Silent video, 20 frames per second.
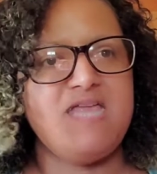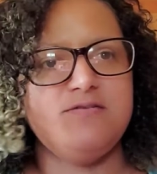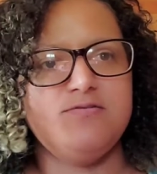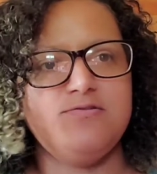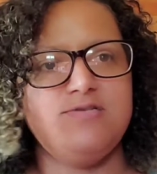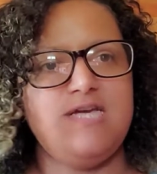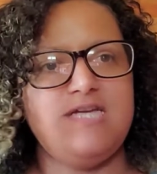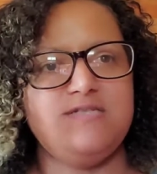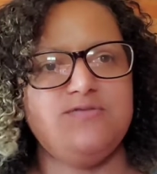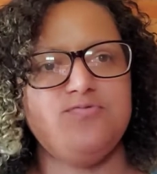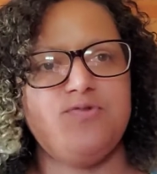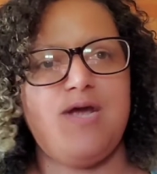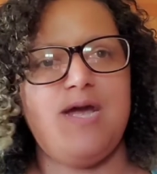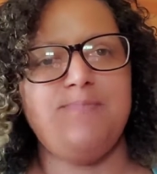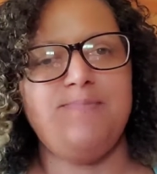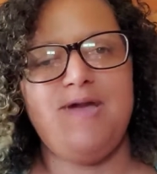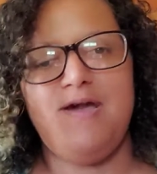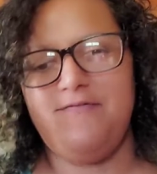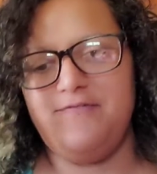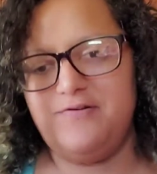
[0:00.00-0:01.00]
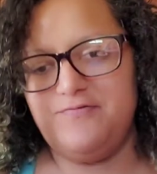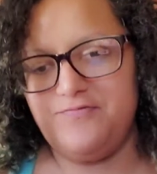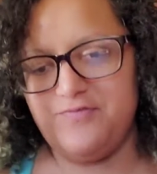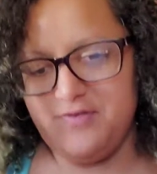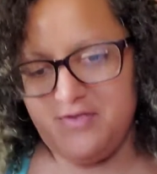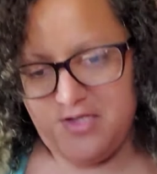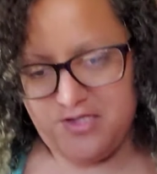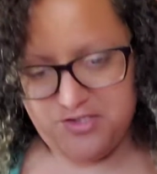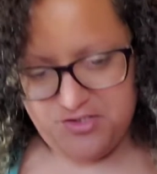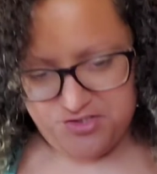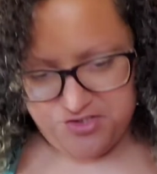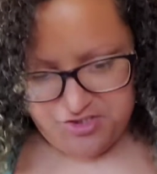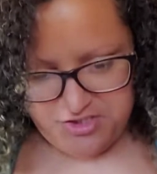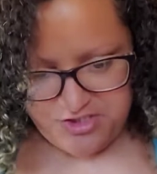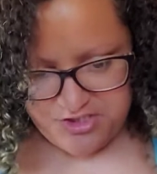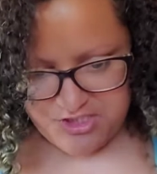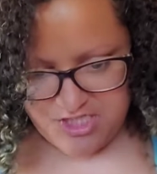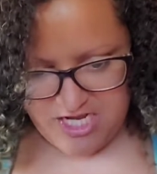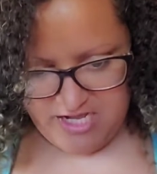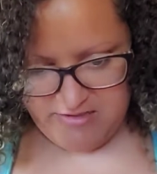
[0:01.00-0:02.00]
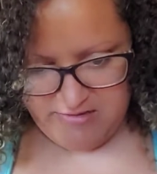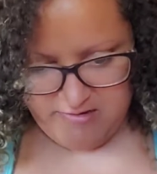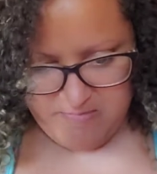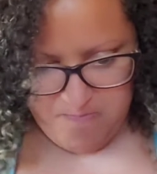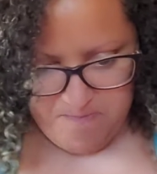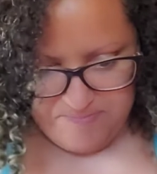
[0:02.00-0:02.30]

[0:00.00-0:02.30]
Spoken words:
So that's what I'm having for lunch, is a salad,